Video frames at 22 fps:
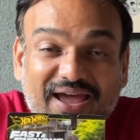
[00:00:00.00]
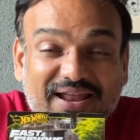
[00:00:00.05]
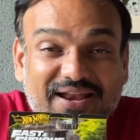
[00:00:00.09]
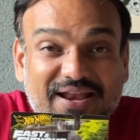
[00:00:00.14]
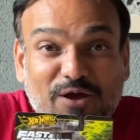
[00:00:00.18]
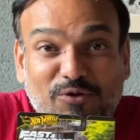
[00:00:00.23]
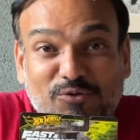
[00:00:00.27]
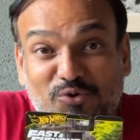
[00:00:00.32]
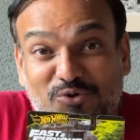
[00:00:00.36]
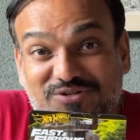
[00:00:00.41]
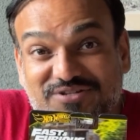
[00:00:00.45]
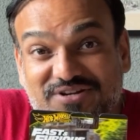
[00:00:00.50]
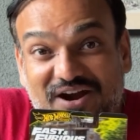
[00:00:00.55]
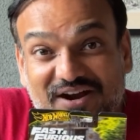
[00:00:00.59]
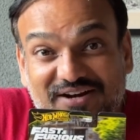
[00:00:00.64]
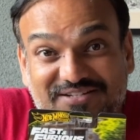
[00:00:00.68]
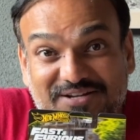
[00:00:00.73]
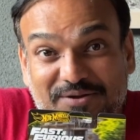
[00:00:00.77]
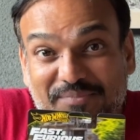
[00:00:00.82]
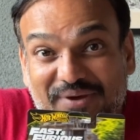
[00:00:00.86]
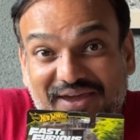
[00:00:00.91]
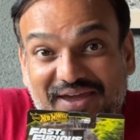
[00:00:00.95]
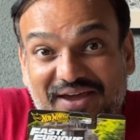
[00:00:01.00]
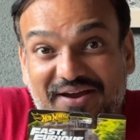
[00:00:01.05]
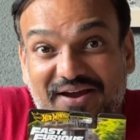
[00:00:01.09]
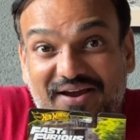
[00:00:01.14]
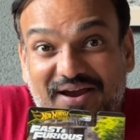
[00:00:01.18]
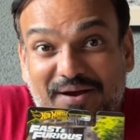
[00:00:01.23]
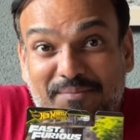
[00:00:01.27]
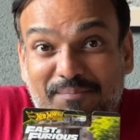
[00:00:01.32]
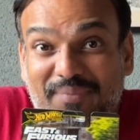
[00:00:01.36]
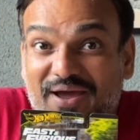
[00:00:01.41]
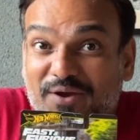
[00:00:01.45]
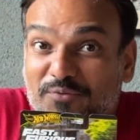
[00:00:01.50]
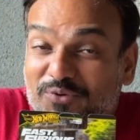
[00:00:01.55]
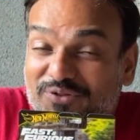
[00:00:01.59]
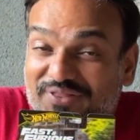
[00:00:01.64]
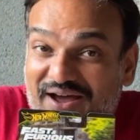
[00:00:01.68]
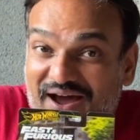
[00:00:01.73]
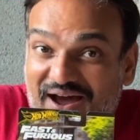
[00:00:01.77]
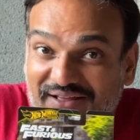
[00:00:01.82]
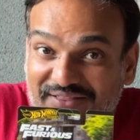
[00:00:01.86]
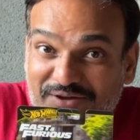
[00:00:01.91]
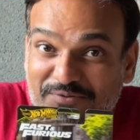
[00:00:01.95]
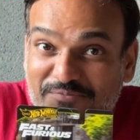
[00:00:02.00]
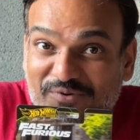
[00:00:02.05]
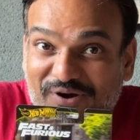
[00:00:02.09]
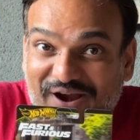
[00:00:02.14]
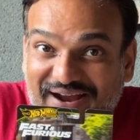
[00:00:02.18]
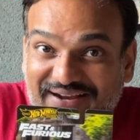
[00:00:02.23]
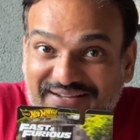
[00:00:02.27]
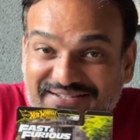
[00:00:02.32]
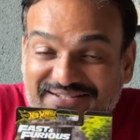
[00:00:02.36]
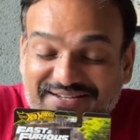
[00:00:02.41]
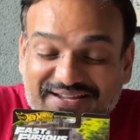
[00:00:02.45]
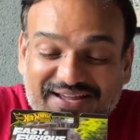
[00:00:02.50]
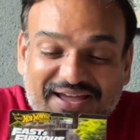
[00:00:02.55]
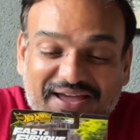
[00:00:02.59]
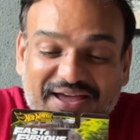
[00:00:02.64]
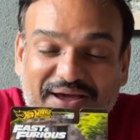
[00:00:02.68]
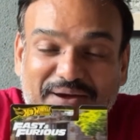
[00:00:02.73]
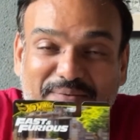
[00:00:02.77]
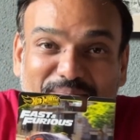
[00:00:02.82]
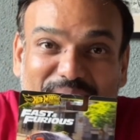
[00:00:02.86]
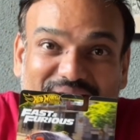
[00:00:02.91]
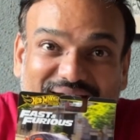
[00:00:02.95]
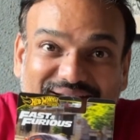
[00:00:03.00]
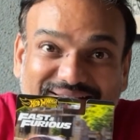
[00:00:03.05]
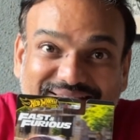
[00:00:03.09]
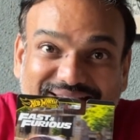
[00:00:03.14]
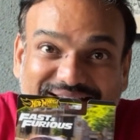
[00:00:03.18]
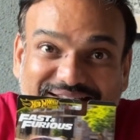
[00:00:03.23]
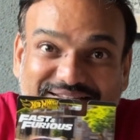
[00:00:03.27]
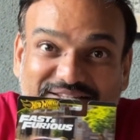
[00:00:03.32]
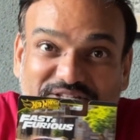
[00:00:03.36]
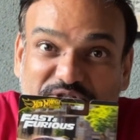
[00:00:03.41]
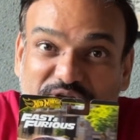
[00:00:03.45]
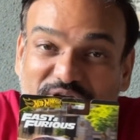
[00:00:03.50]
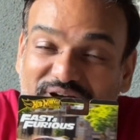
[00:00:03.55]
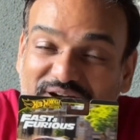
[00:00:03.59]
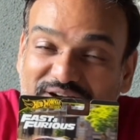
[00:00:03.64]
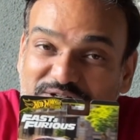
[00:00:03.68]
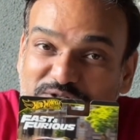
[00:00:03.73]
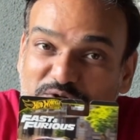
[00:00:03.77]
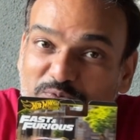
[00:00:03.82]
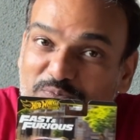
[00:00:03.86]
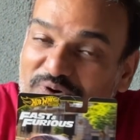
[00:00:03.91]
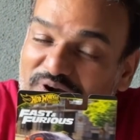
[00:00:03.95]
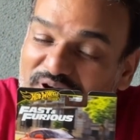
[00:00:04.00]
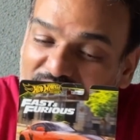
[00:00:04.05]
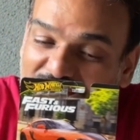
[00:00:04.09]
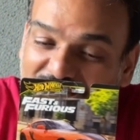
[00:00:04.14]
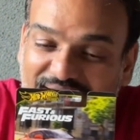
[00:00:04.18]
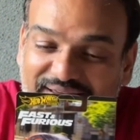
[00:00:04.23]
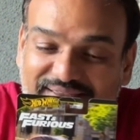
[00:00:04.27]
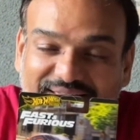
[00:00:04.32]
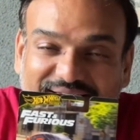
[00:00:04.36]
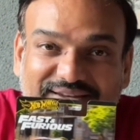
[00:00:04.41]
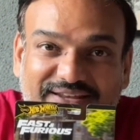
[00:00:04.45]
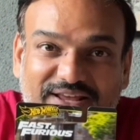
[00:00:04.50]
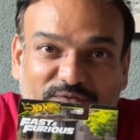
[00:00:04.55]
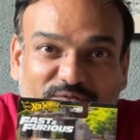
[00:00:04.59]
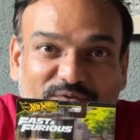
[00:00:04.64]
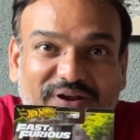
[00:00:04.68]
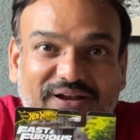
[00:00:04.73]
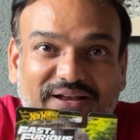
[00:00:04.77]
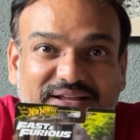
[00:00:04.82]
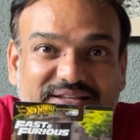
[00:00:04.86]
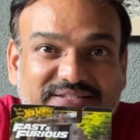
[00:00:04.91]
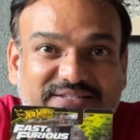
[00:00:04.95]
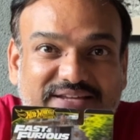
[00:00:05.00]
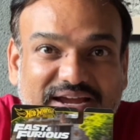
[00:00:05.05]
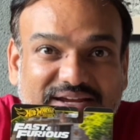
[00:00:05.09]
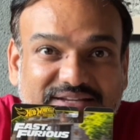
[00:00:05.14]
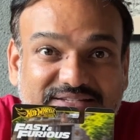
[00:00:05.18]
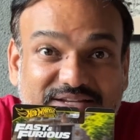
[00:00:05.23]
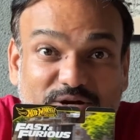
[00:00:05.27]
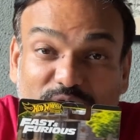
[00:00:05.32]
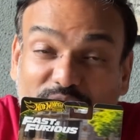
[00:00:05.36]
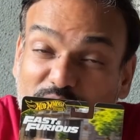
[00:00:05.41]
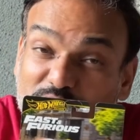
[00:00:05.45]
Now, those cars are making a comeback with other brands, but this GR Supra, I think, definitely stands out.